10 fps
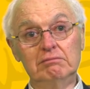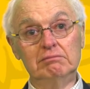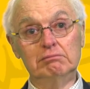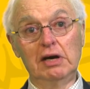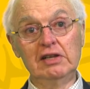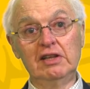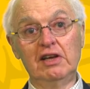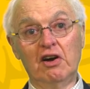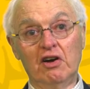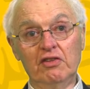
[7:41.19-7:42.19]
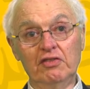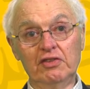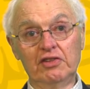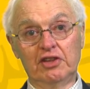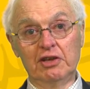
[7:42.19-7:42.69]
mainly
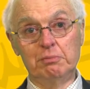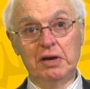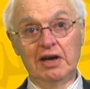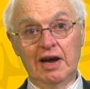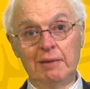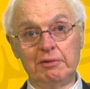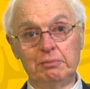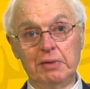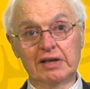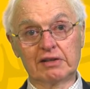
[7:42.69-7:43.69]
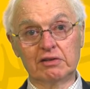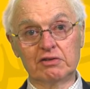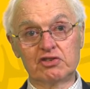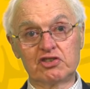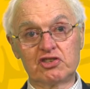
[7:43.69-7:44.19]
on the big armoured
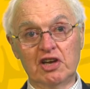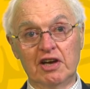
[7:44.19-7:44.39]
battles